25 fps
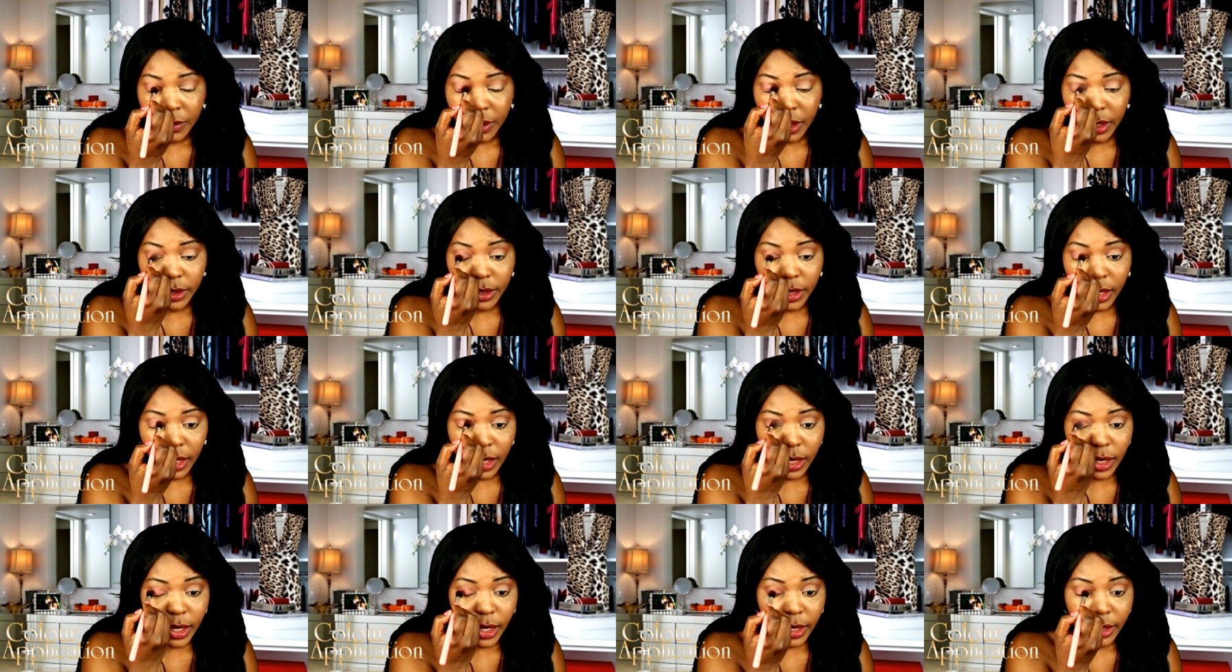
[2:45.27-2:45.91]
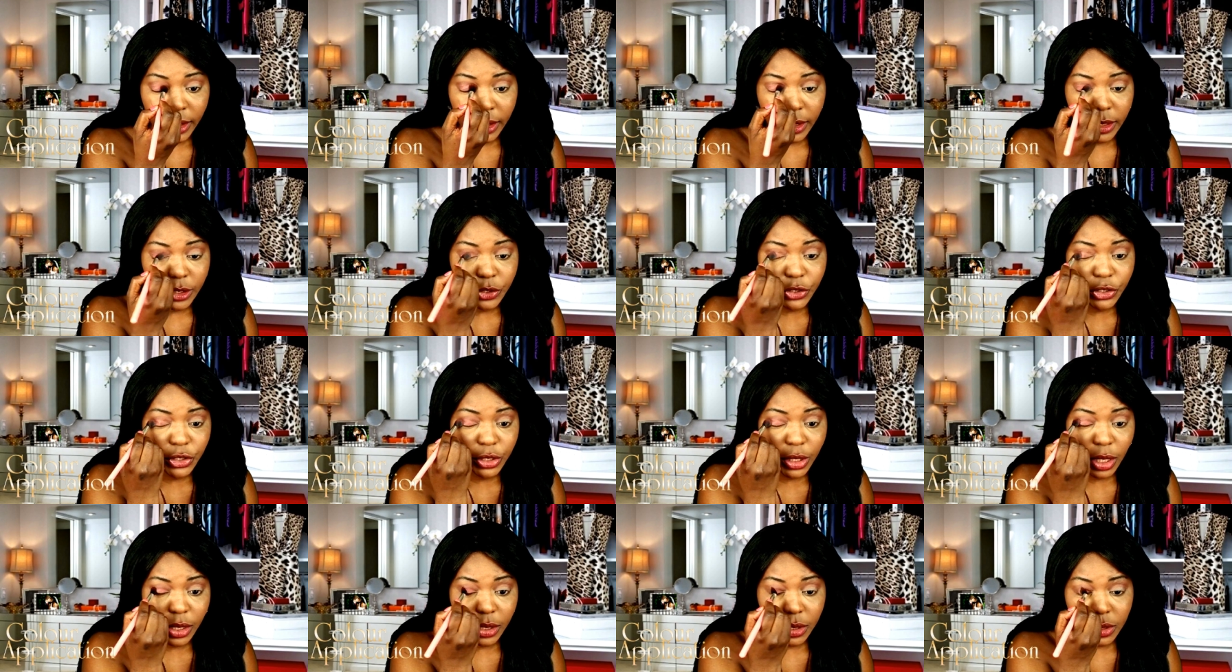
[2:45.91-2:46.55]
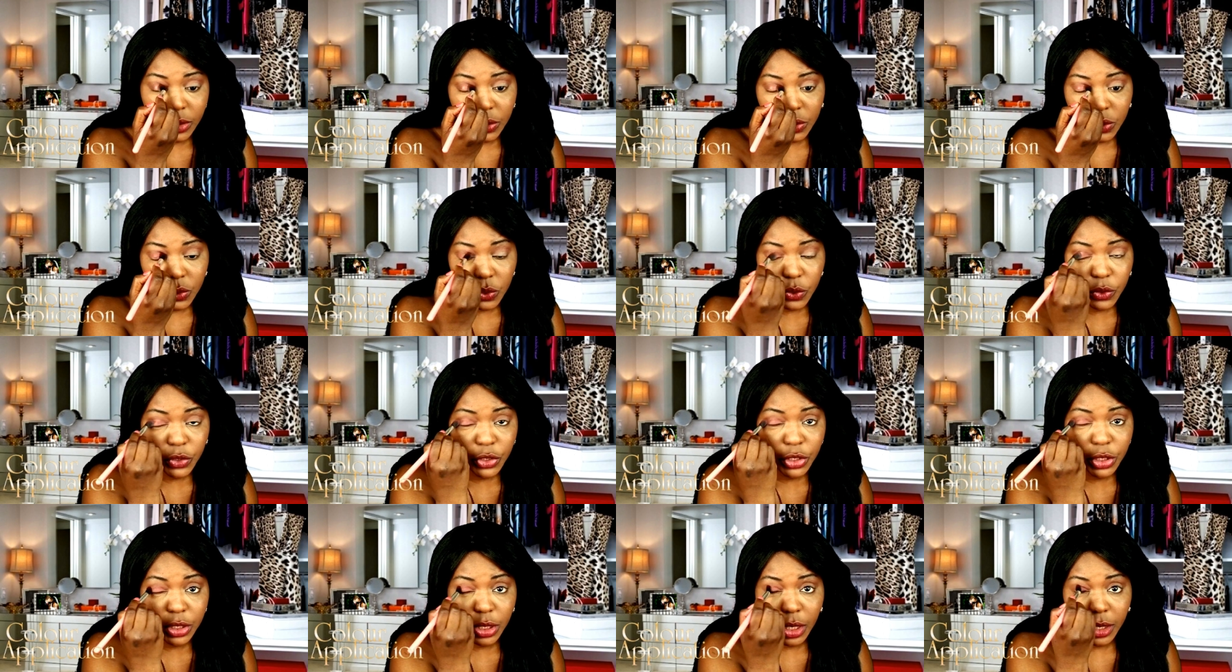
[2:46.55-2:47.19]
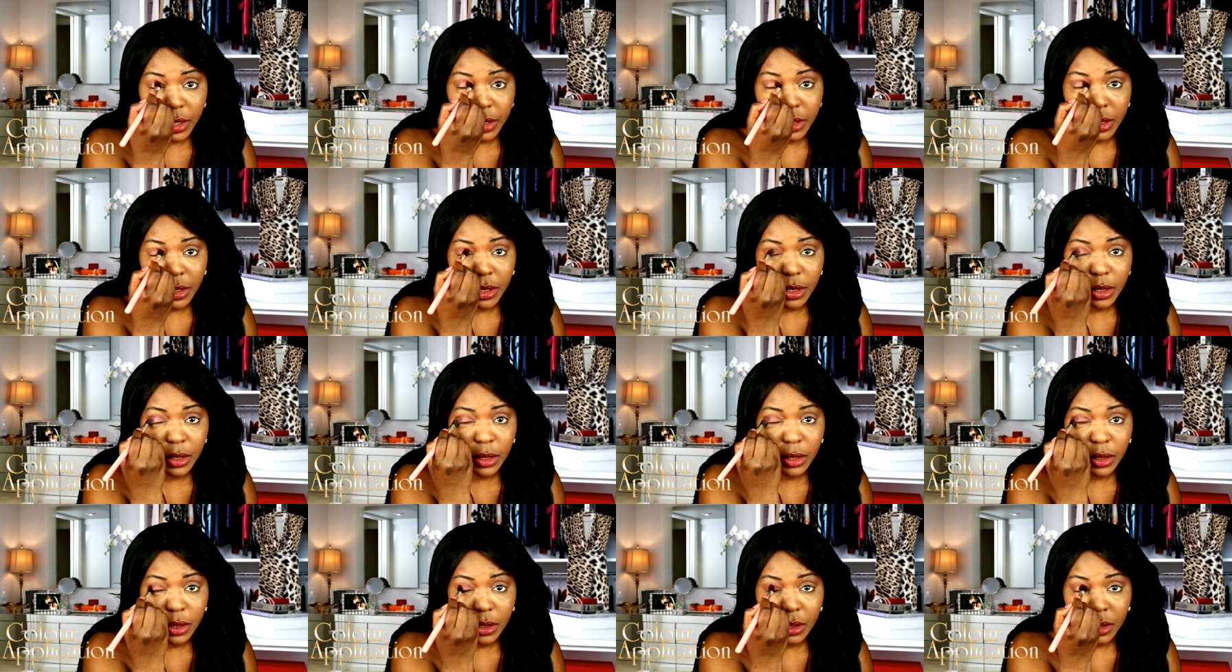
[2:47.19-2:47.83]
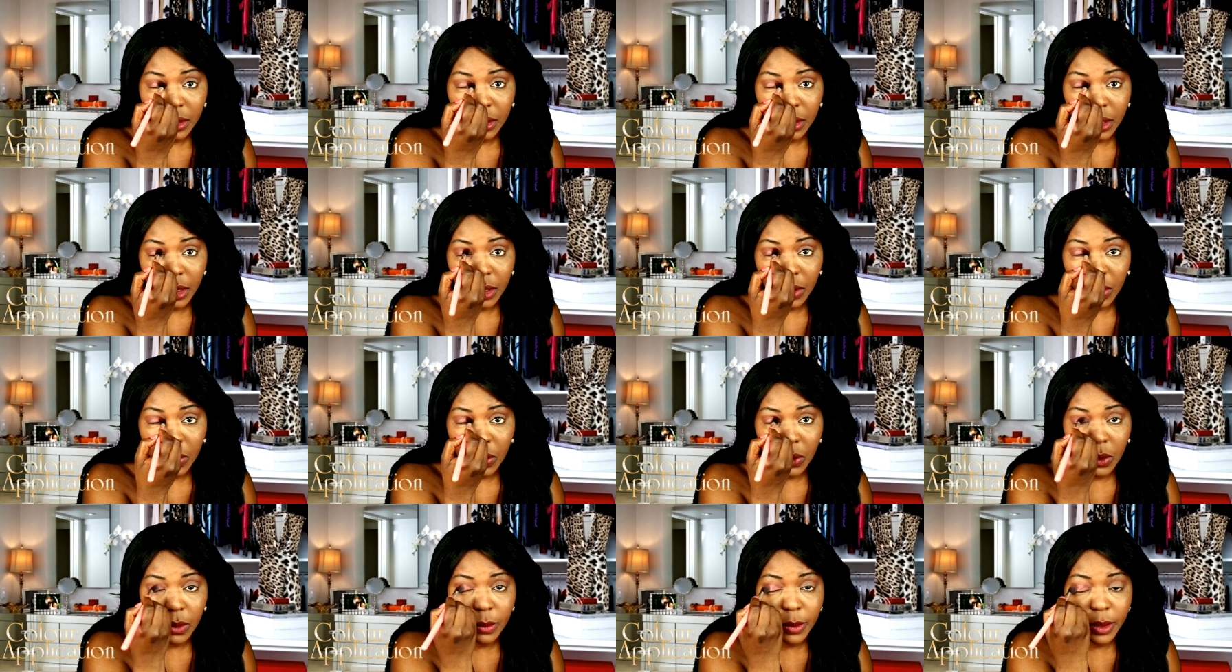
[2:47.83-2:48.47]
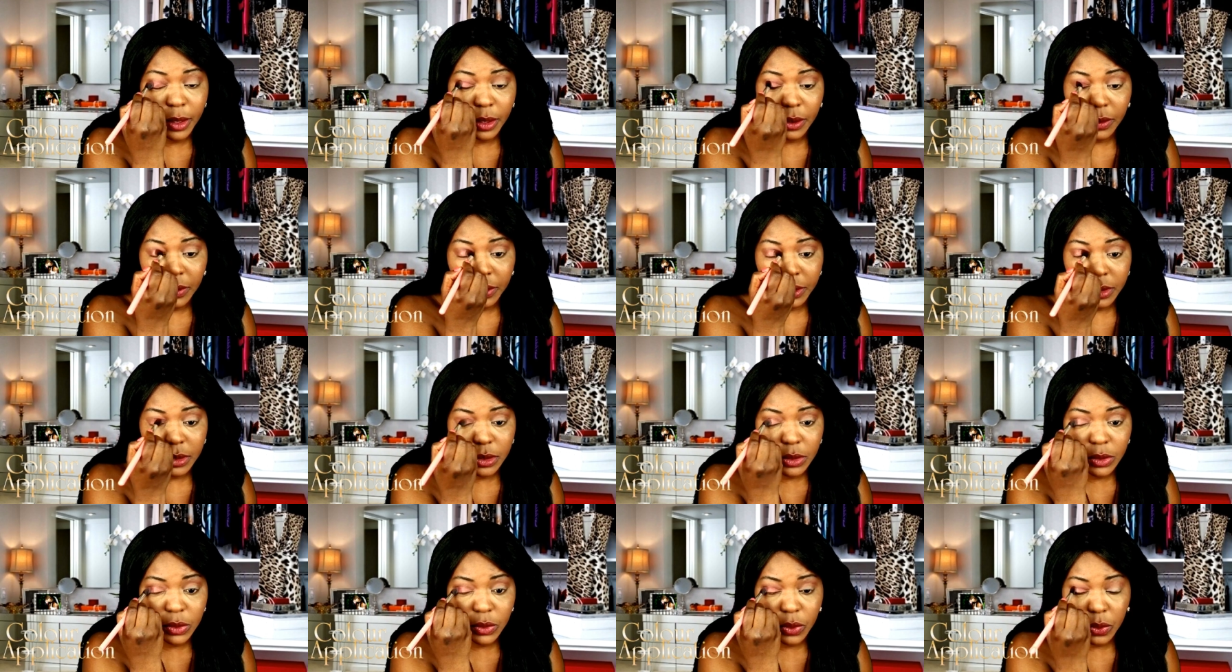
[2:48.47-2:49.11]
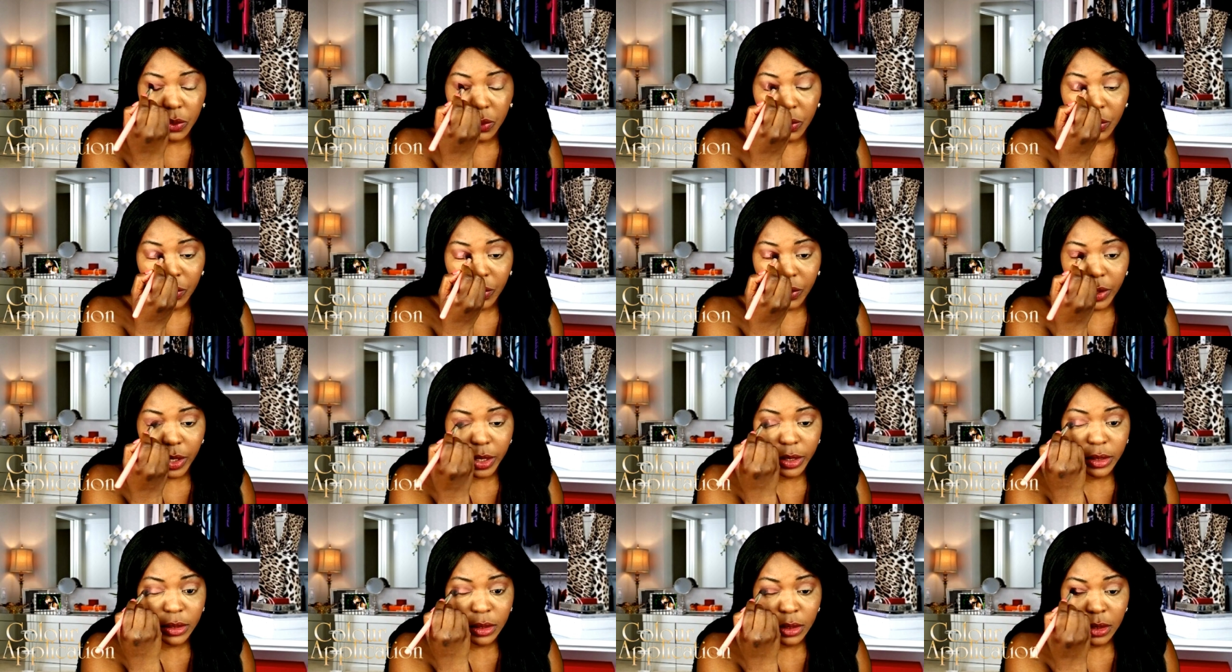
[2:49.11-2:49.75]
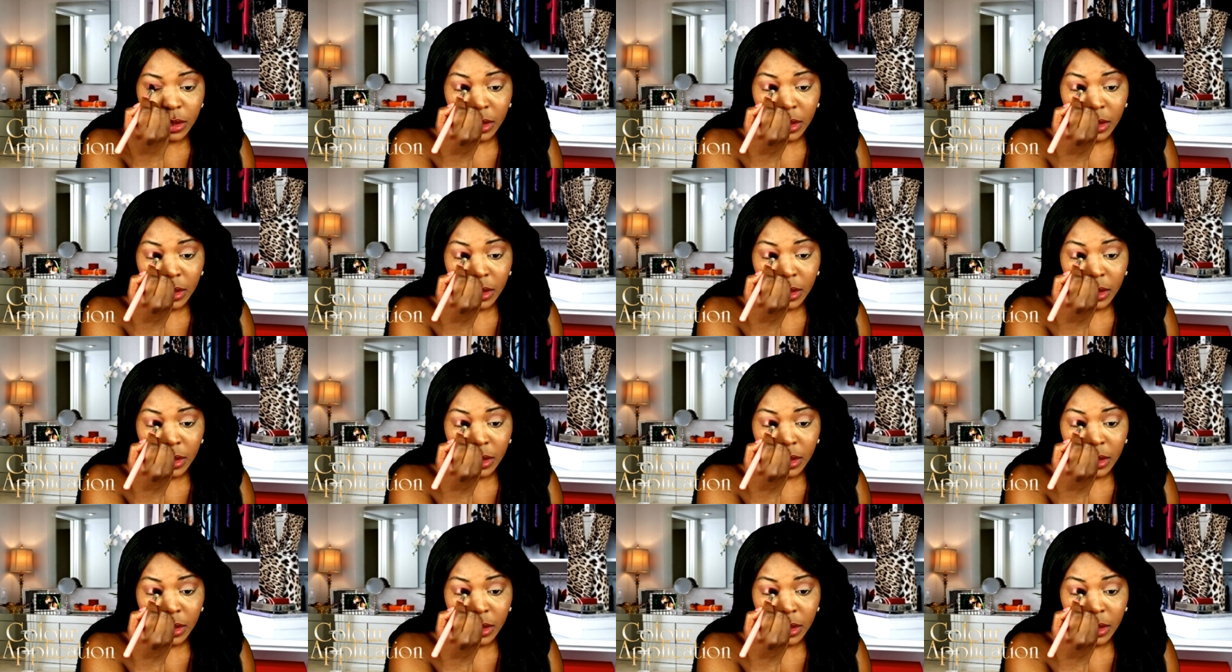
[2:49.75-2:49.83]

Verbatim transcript: and I like the shine it's so shiny like oh my god it's so great